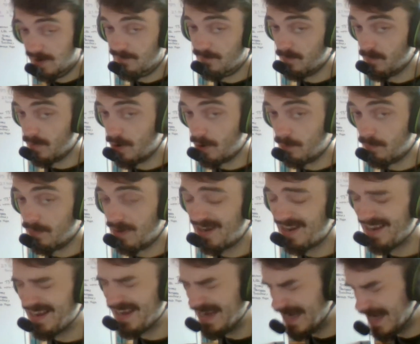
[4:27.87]
from home.
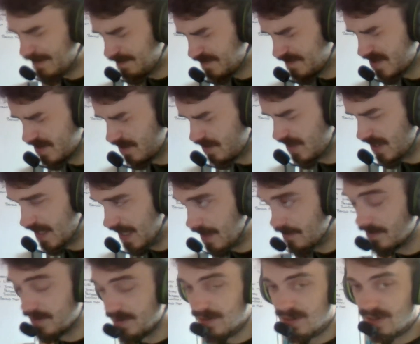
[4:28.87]
Absolutely
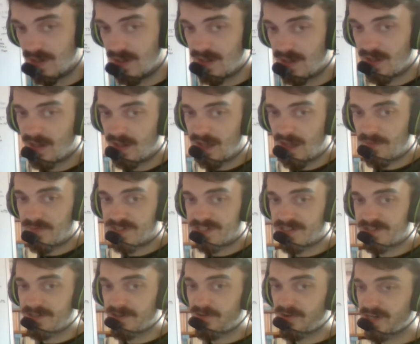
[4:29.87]
hammered at the
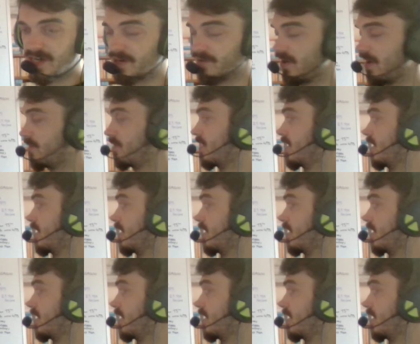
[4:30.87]
Sydney Cricket Ground.